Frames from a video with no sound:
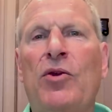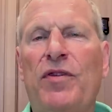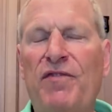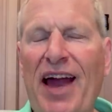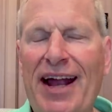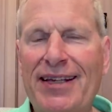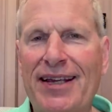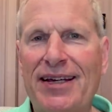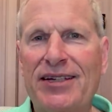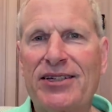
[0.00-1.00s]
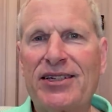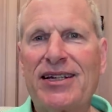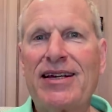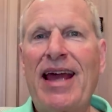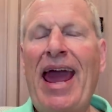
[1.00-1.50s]
The fact
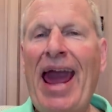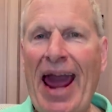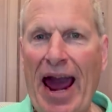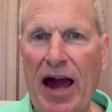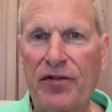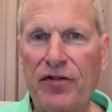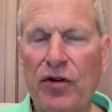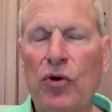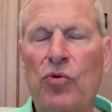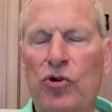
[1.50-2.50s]
is, half